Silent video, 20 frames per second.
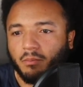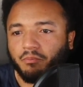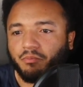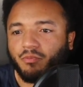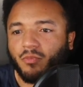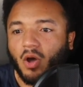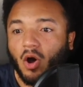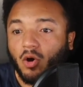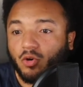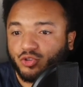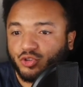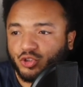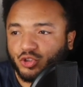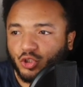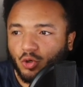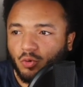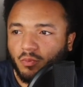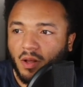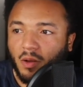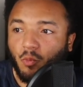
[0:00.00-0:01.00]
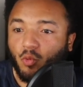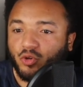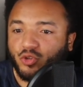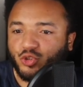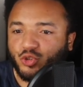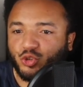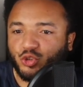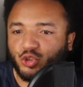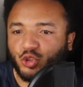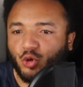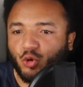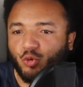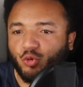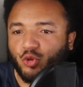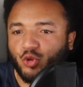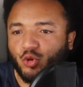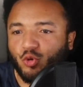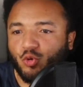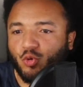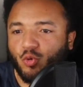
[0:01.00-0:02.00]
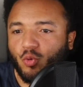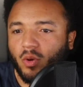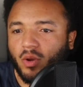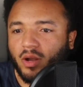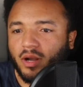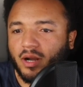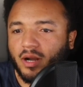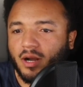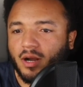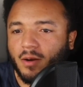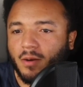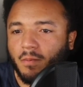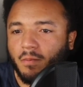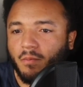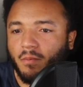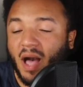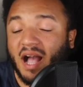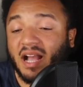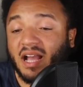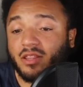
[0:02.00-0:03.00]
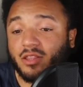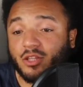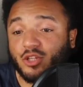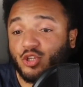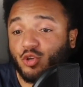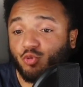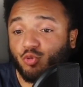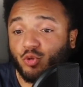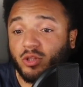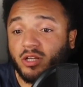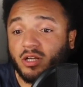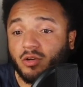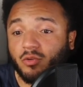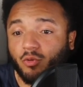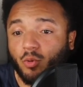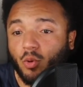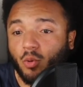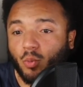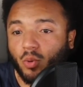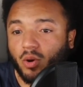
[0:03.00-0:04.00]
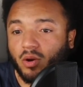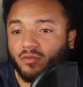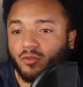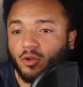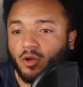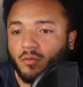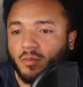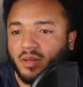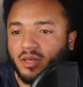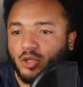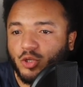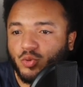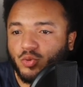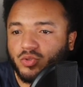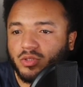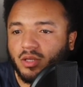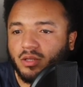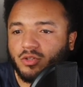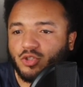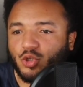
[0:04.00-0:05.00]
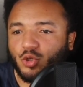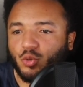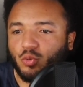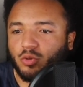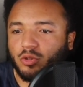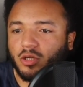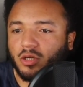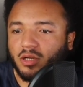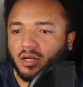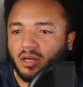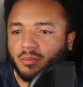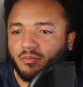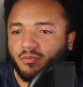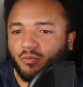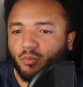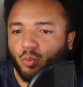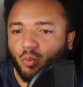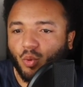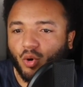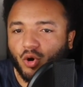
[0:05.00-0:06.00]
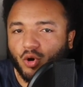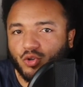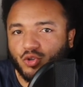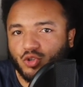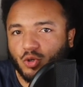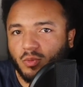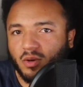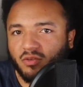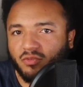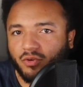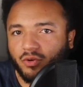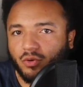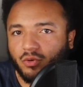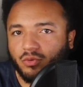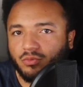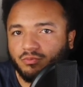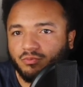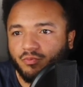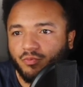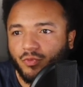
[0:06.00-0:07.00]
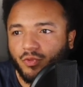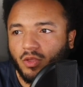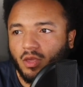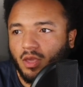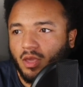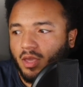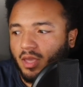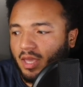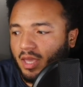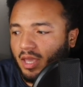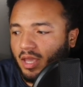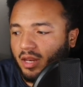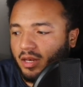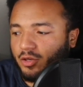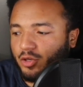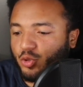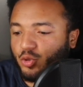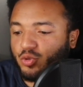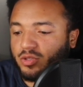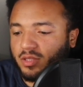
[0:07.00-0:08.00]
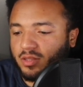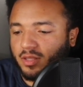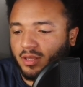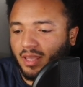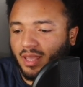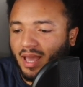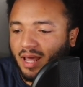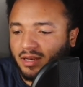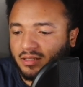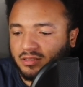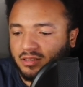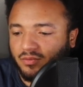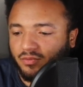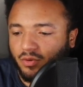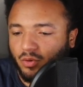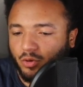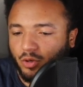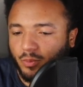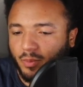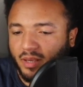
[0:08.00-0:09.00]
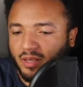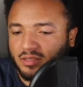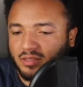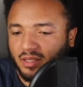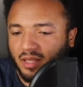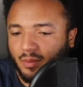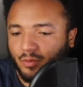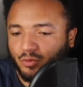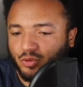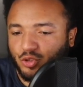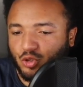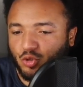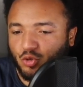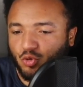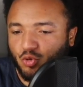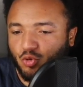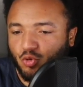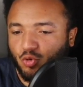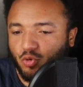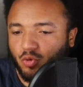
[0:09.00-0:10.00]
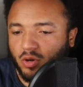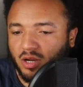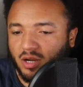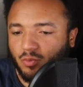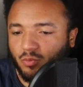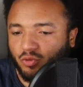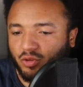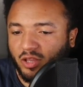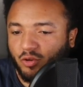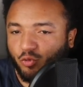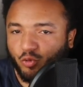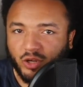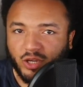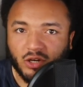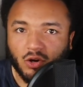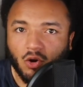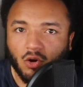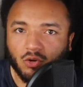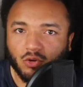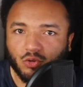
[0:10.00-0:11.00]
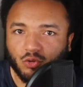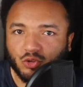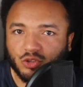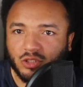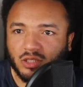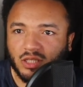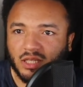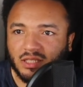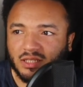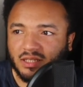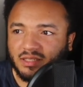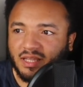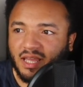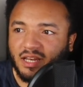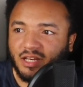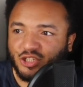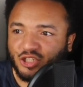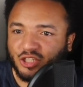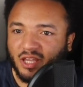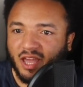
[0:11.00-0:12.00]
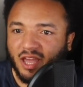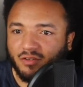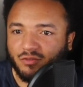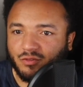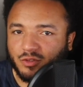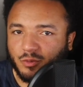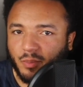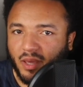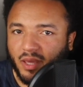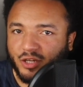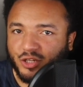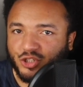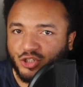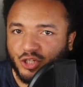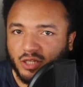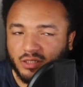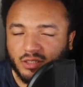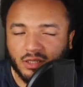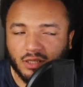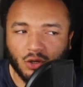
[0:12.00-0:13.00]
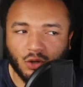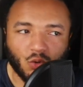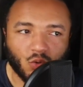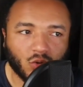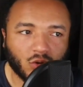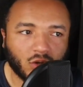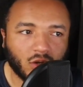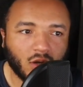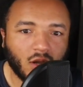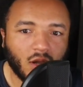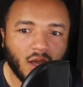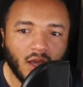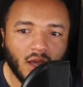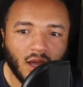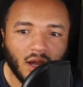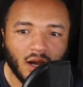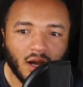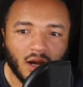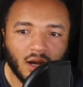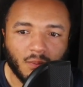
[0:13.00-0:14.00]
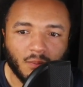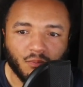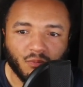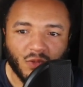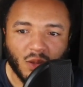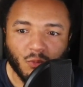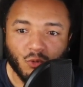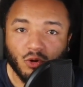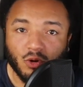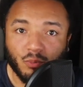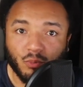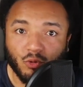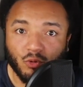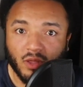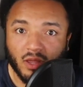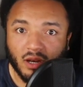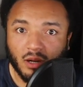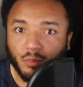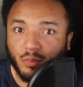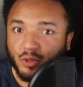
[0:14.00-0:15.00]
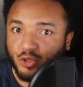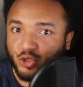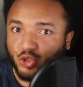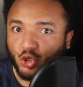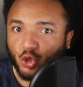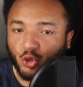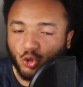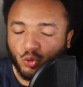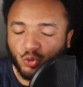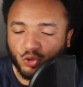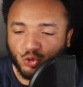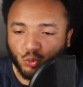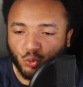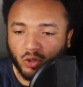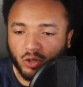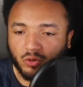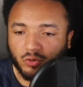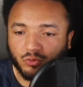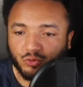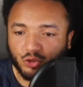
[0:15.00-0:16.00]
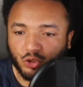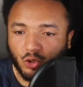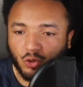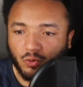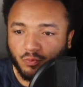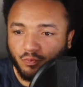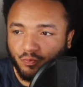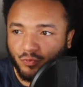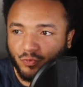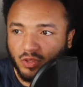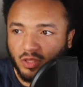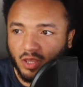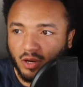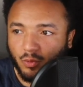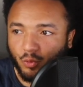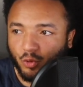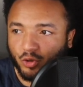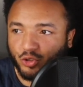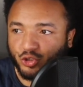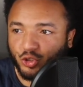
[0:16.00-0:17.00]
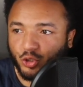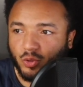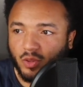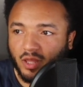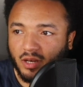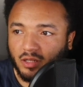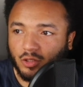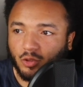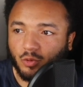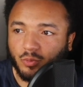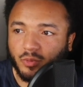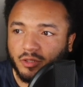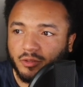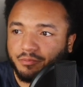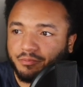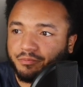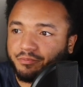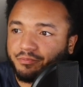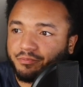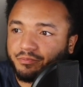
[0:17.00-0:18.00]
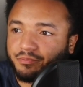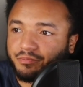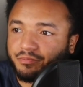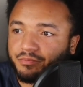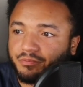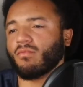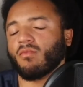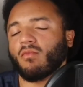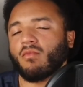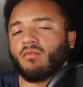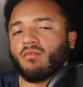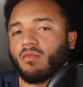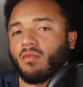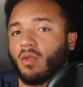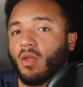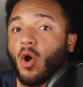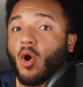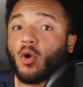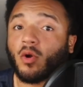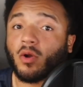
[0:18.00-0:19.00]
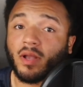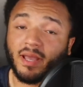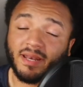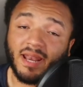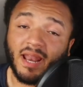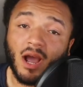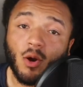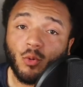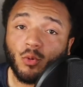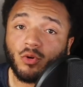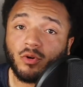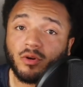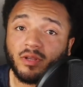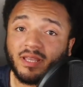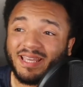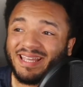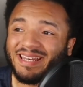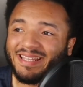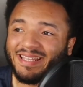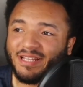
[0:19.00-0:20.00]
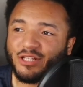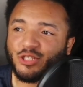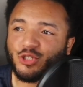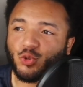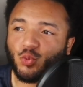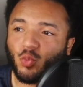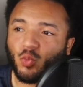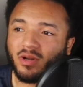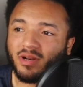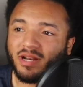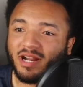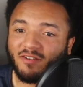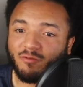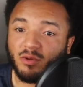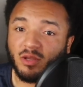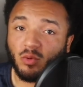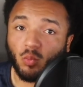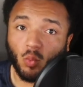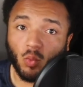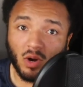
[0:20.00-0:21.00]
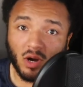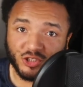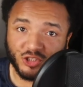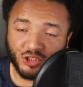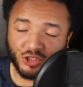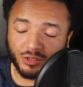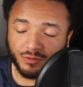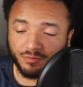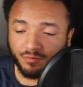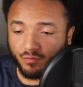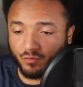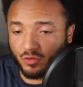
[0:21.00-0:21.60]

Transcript: Also, I want to show you, there's a really good workflow I've been using to look up words on my phone, and using the Galaxy phone, you're basically able to, like read articles and things like that and just have Spanish dict in the corner. I'm going to pull that up and show you as well. So yeah, we're going to show you that in a little bit. Okay. Now we're going to get into what I've been watching.